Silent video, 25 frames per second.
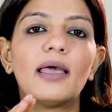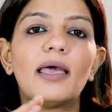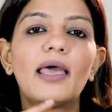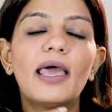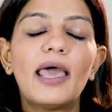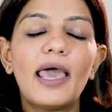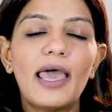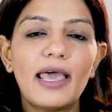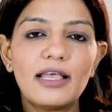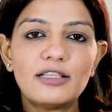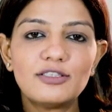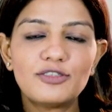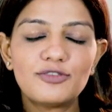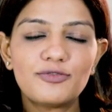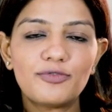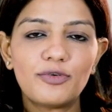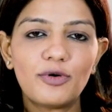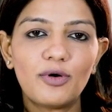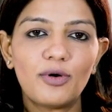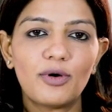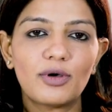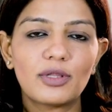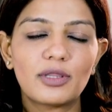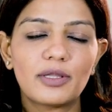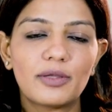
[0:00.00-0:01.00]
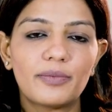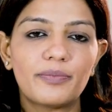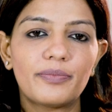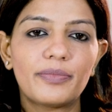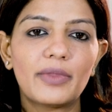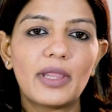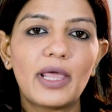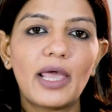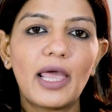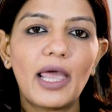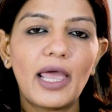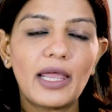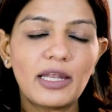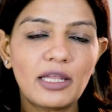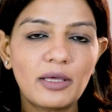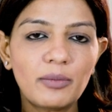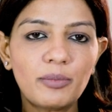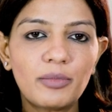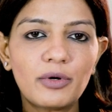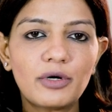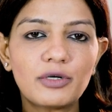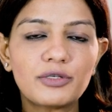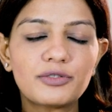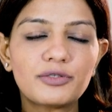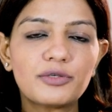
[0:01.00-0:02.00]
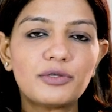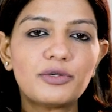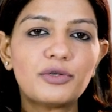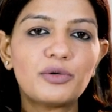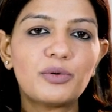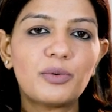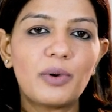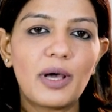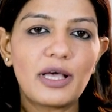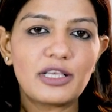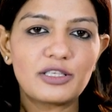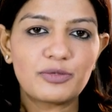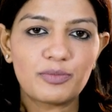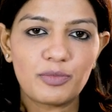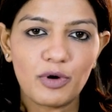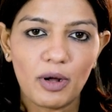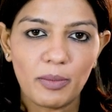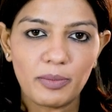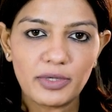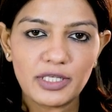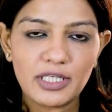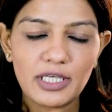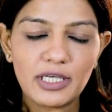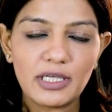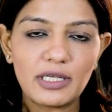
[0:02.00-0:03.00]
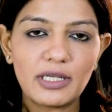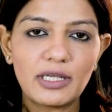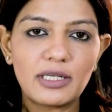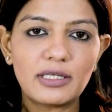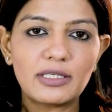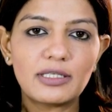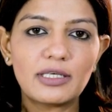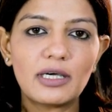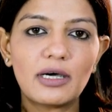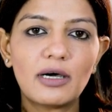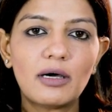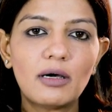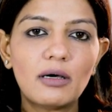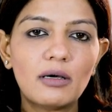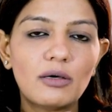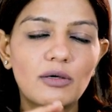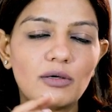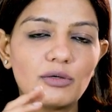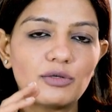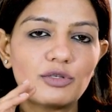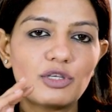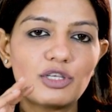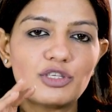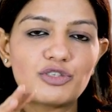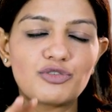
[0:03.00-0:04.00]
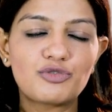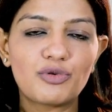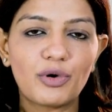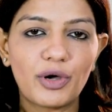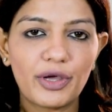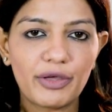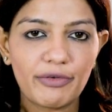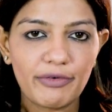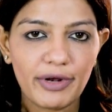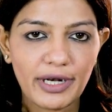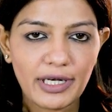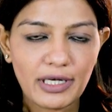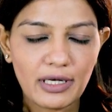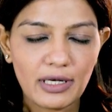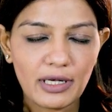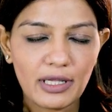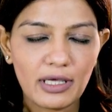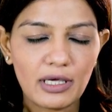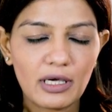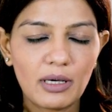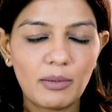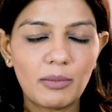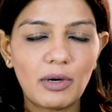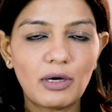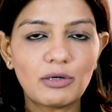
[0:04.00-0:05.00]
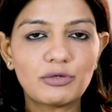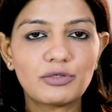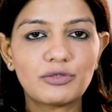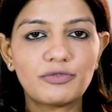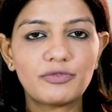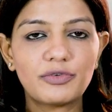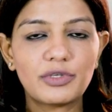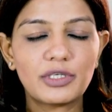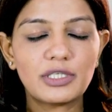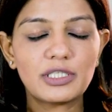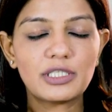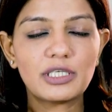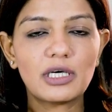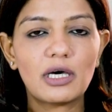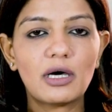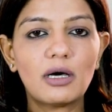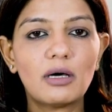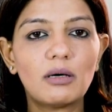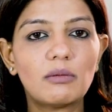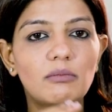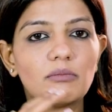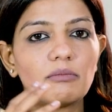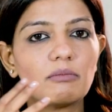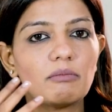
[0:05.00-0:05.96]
Henceforth, any person who has property in India, is drawing rental income out of India,